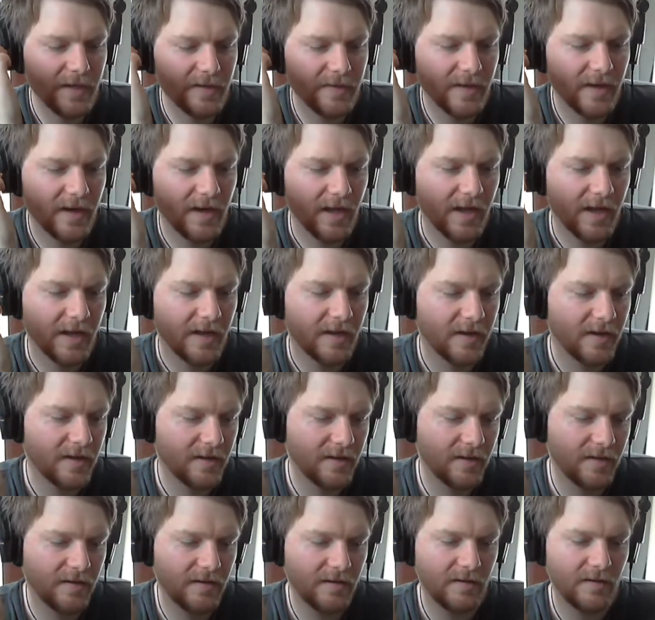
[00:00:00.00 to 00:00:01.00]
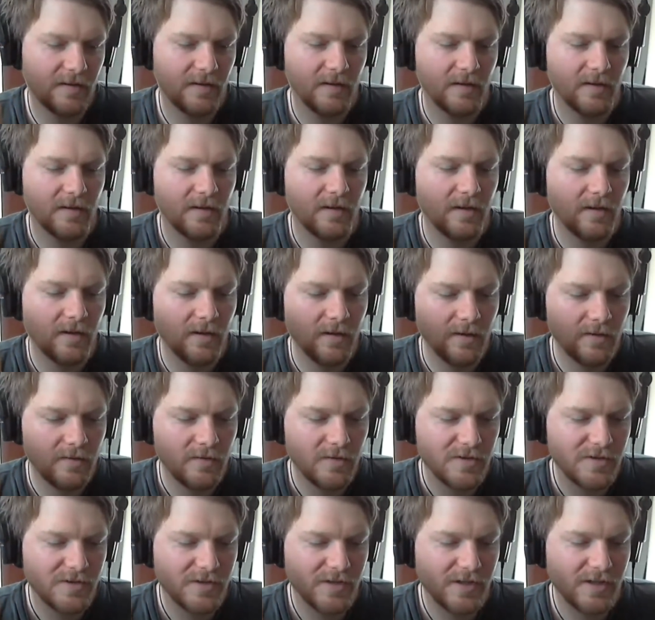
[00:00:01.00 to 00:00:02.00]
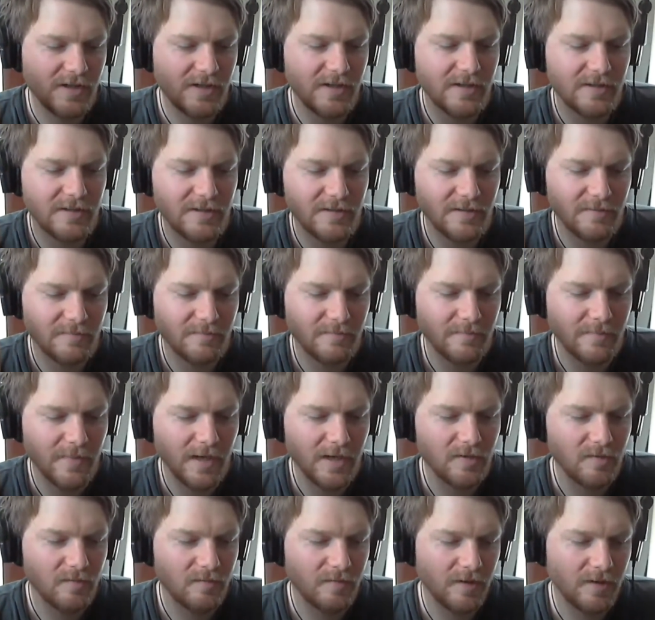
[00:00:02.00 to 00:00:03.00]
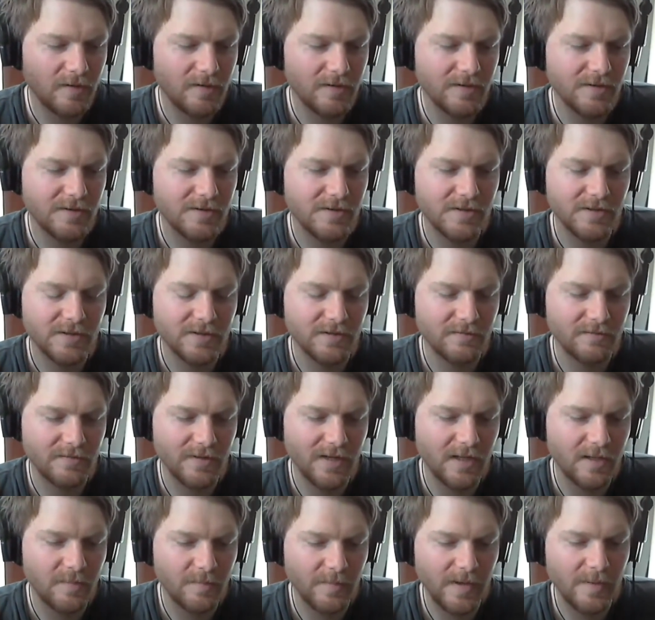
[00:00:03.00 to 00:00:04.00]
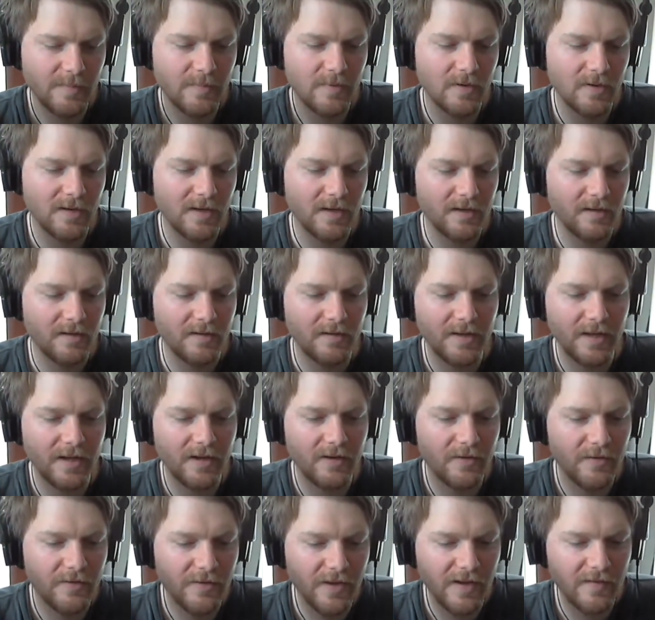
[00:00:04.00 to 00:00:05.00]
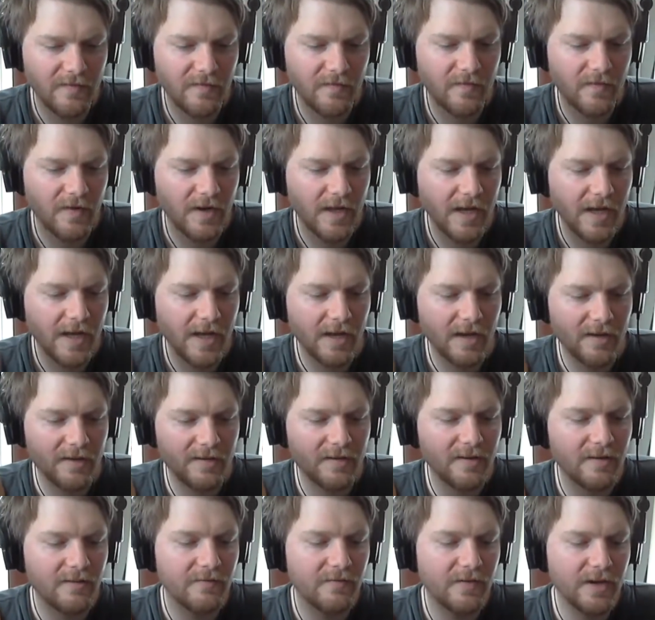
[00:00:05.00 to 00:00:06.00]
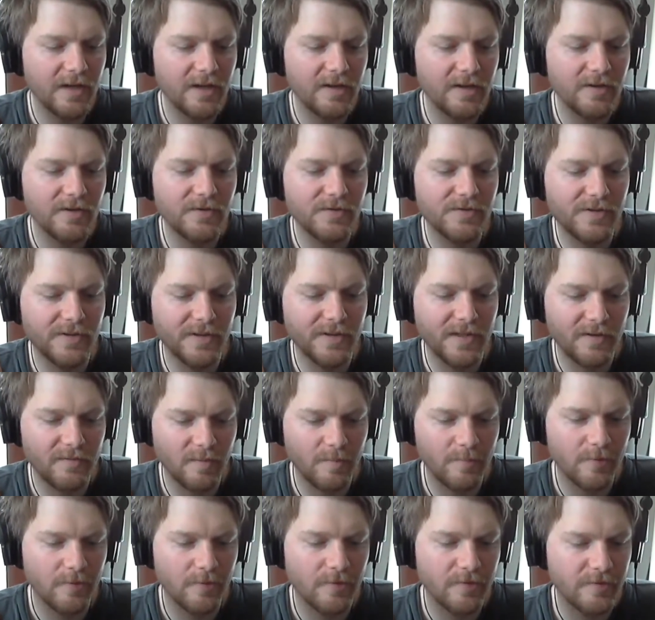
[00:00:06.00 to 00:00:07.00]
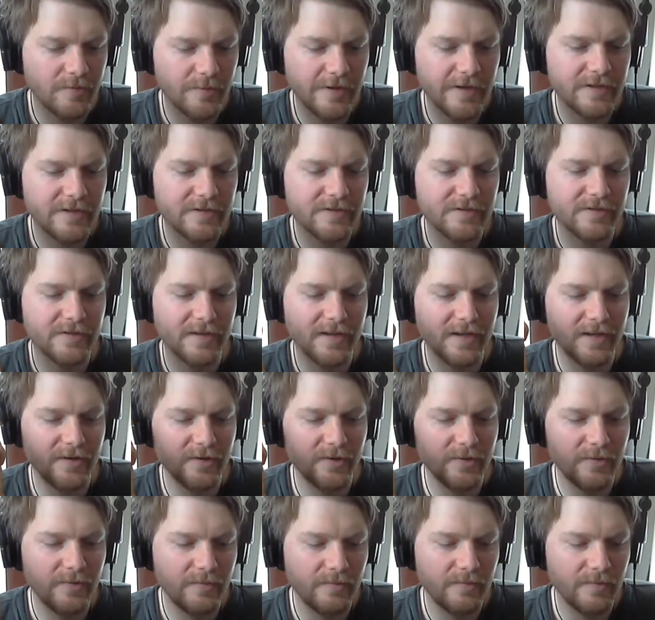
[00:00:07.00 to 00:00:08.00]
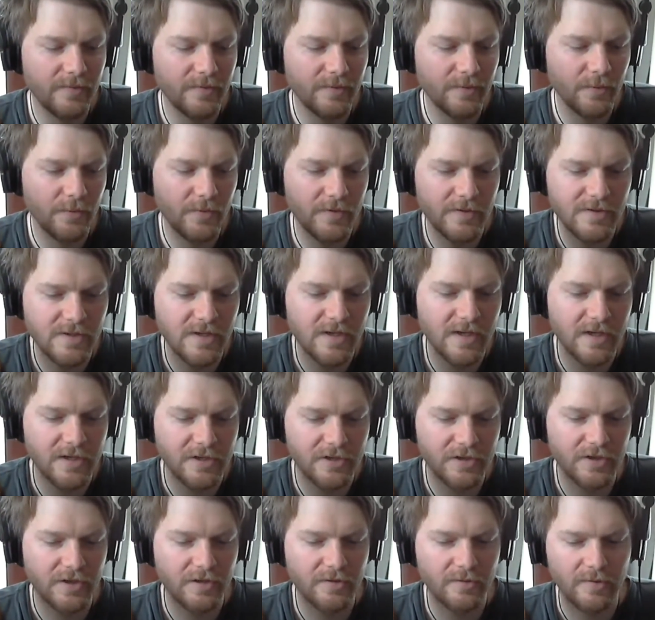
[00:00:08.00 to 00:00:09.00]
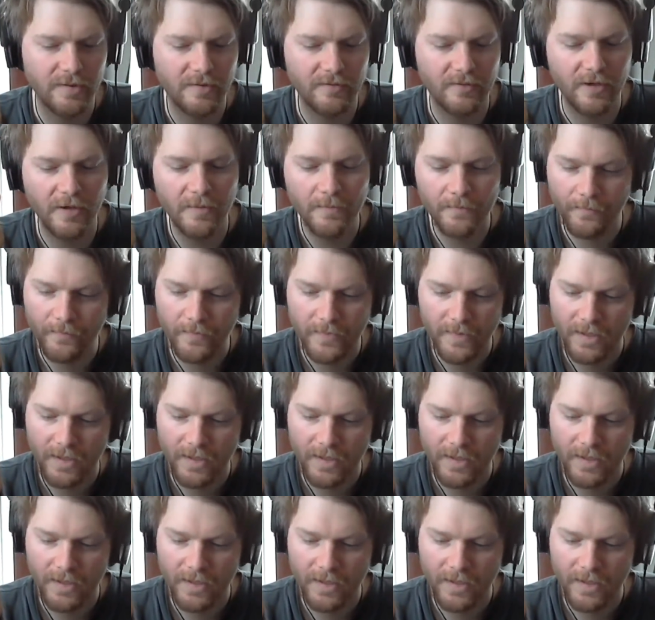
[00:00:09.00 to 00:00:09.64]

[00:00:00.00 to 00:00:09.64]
me and they're like, Christy and Michael Rollins and other people, you know, they flag videos and they report tweets and they do all this kind of shit or whatever.